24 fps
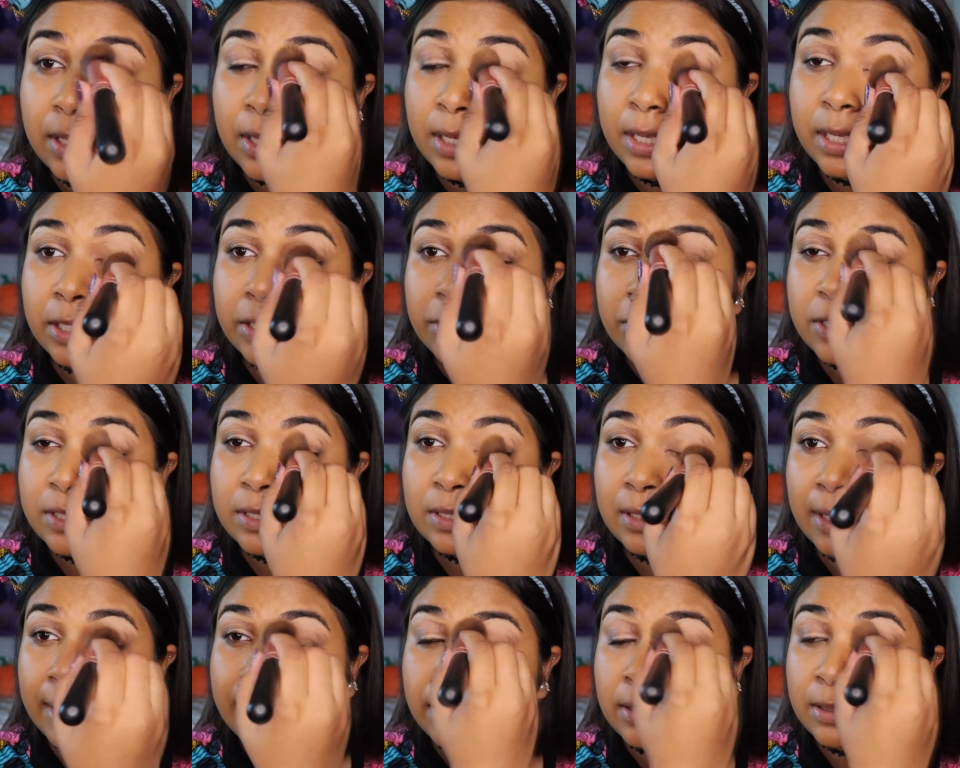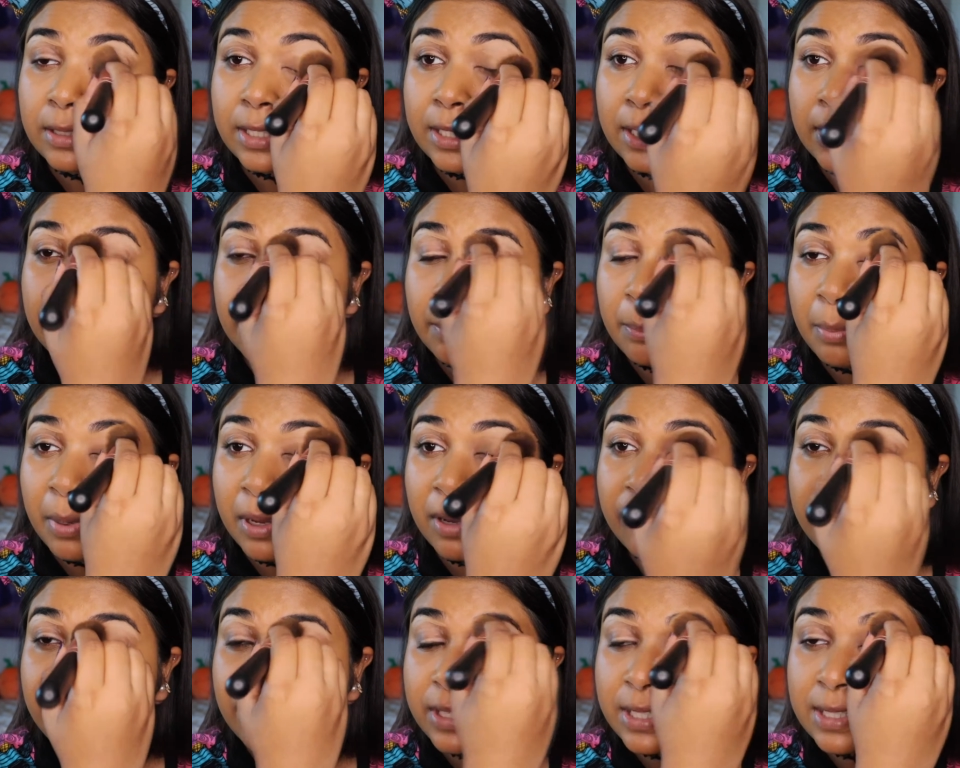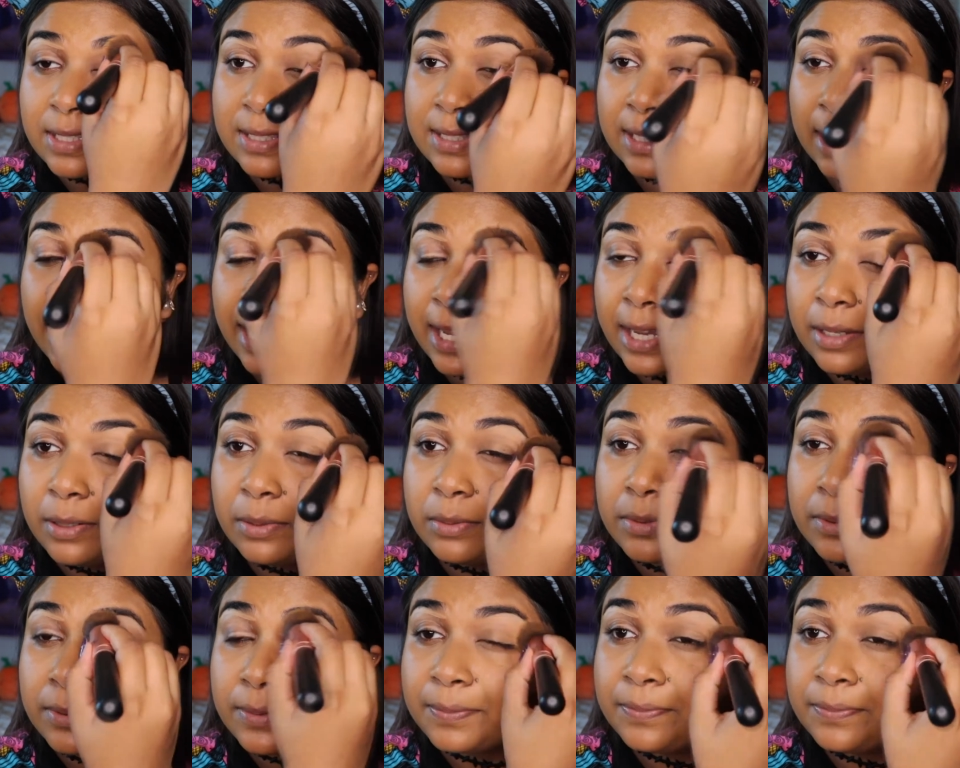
and just lightly buff this out.